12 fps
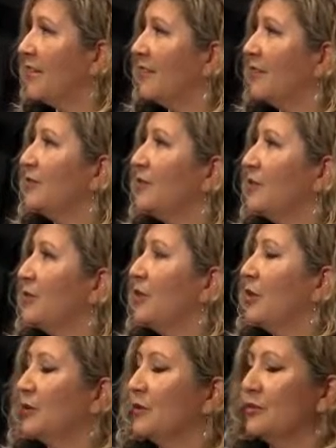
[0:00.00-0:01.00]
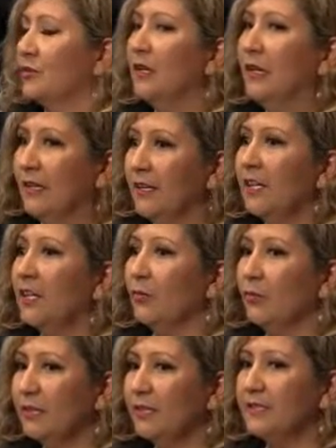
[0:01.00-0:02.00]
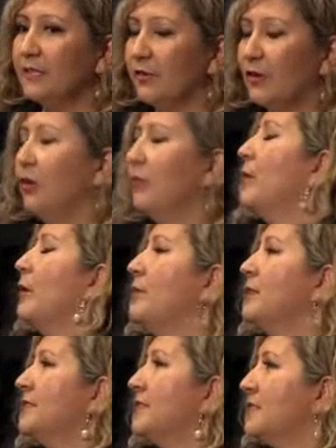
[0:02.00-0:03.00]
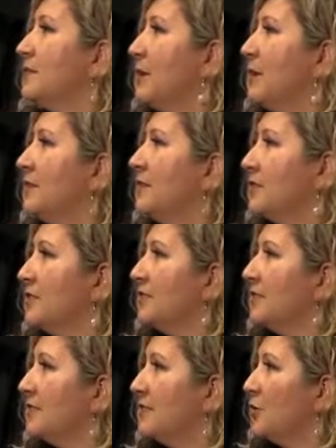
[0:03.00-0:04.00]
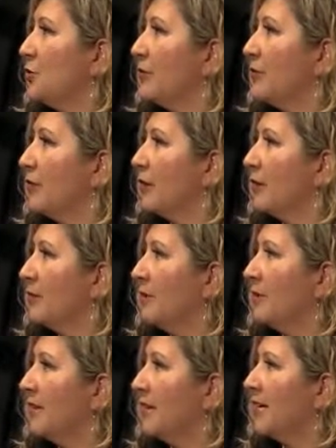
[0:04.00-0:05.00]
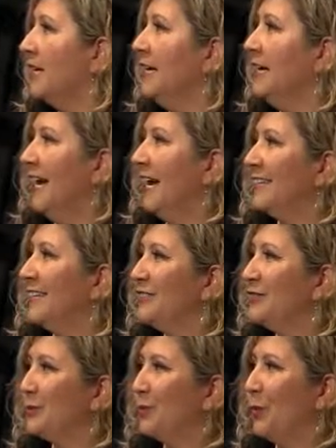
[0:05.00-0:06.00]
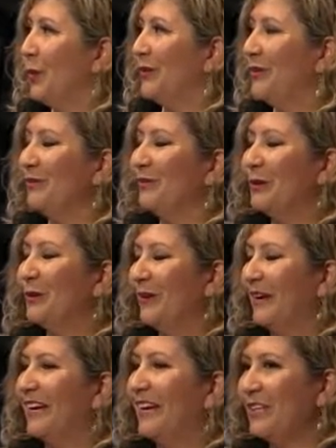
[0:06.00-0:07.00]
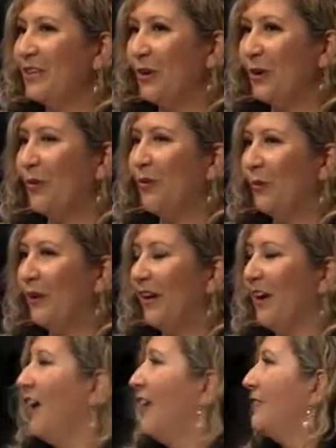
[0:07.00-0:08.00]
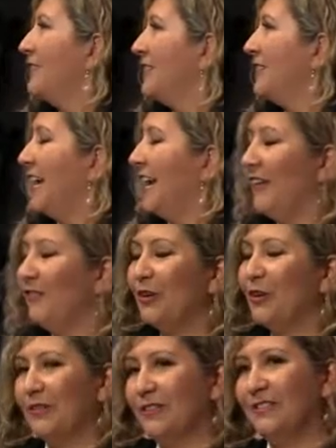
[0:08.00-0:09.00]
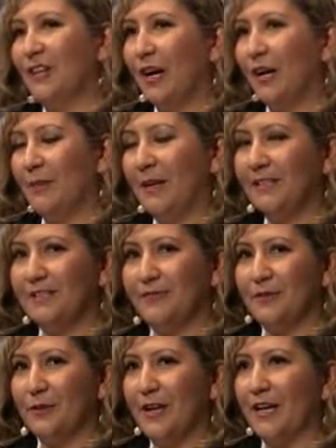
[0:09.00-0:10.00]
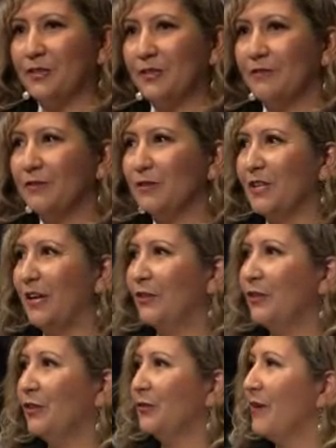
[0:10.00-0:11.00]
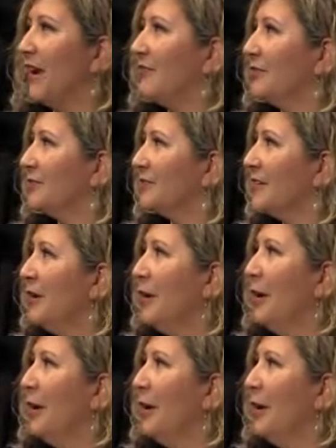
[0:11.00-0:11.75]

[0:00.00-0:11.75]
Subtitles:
and in those really difficult moments has been just essential for our community. And then just one real quick, I know I haven't heard us talk about deferred action for childhood arrivals,